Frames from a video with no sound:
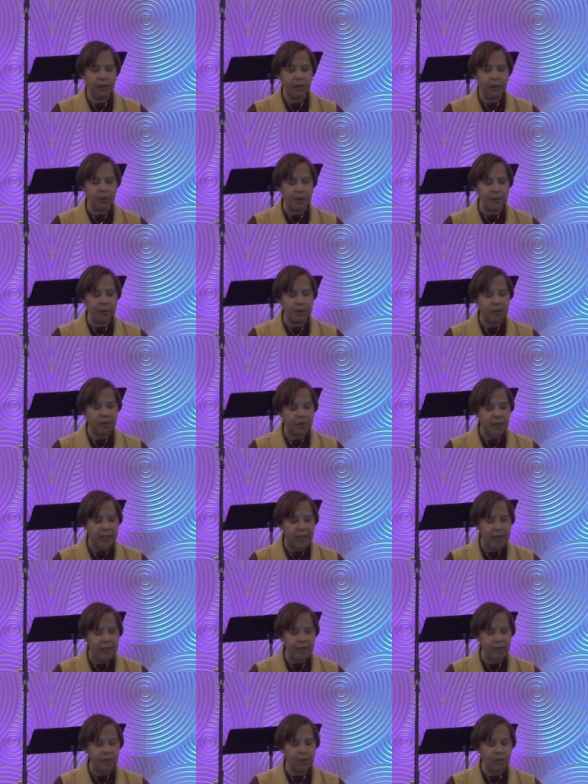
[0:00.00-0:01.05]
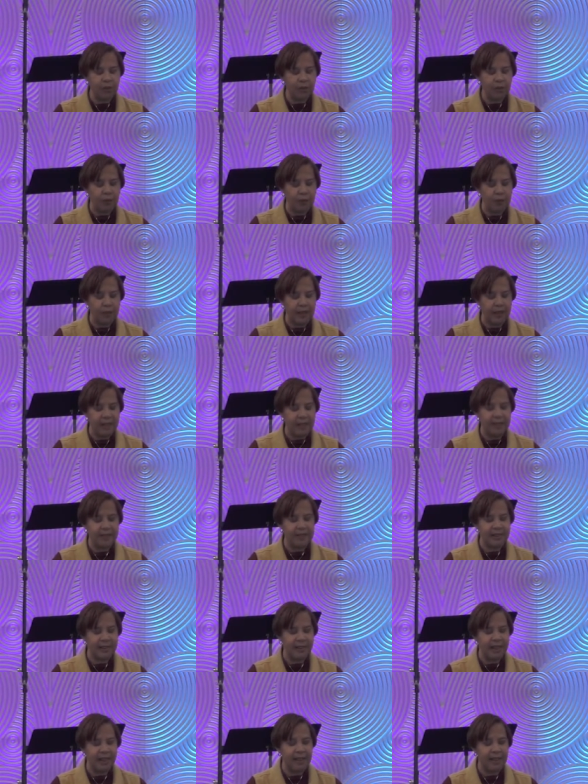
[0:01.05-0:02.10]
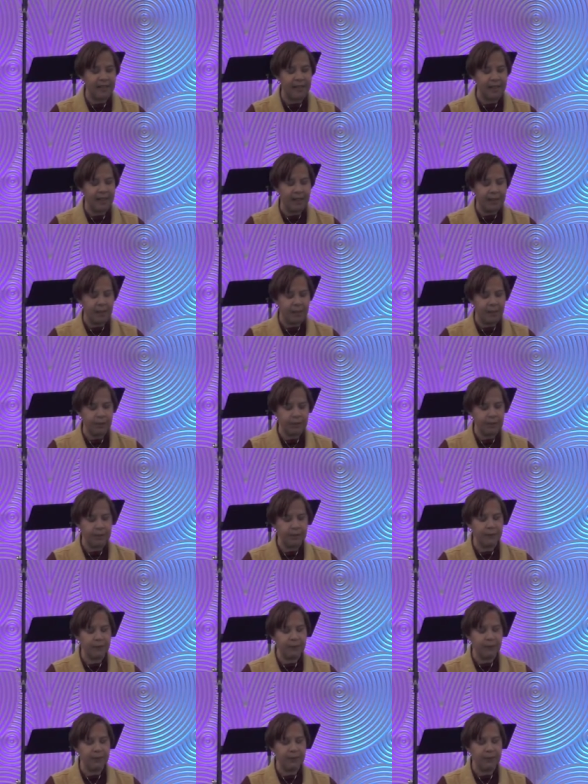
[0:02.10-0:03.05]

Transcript: You'll be changed from the inside out